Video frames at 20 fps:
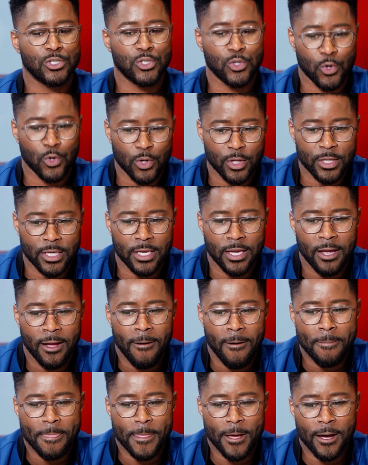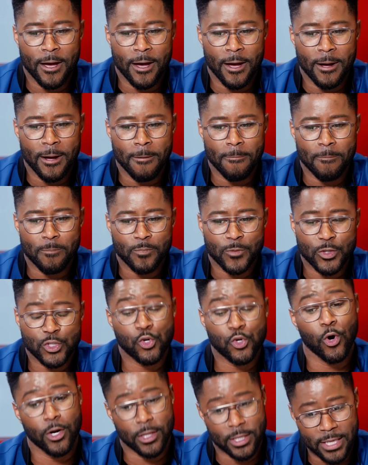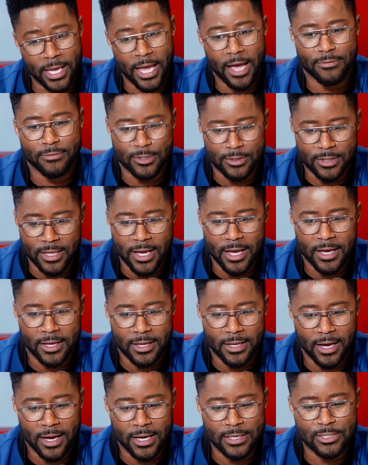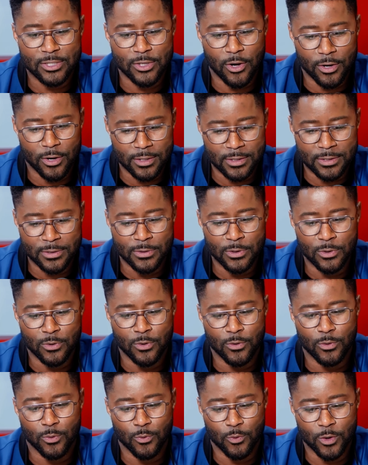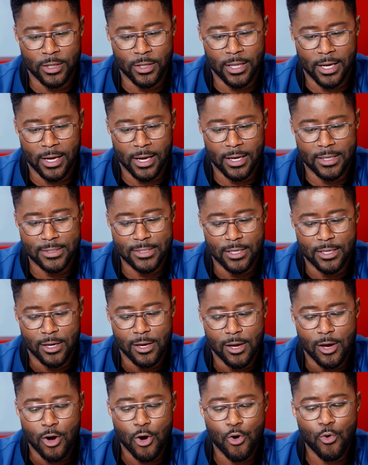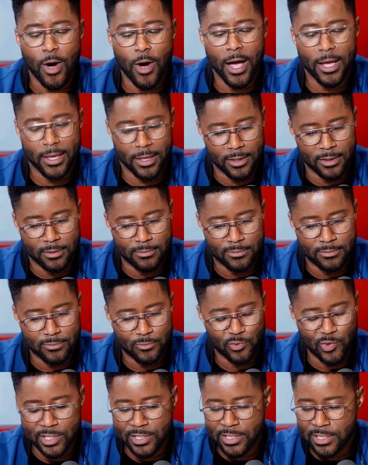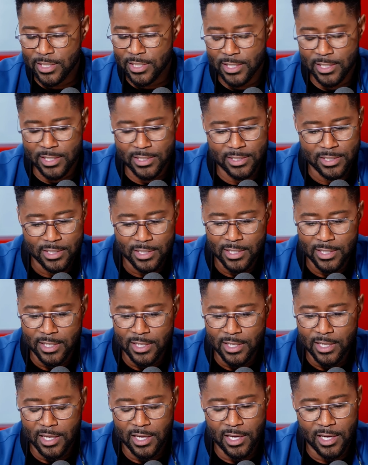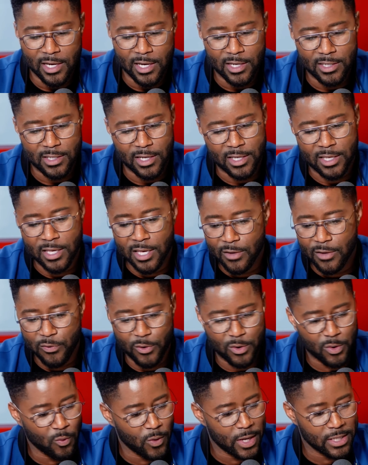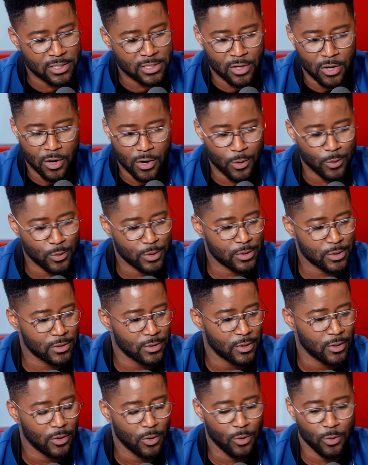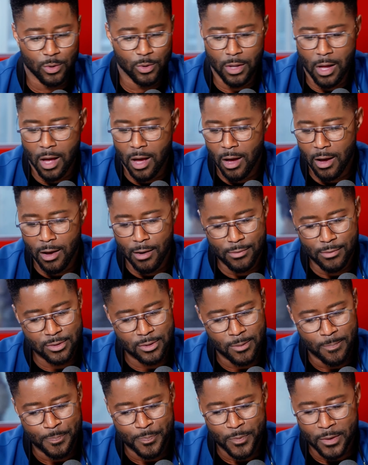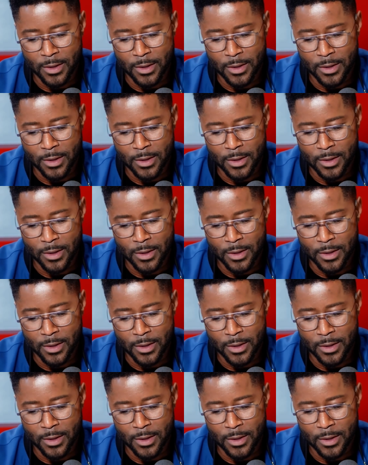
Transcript: surely, shortly after that, I started to realize who I am, which is a kid from the West Coast who loves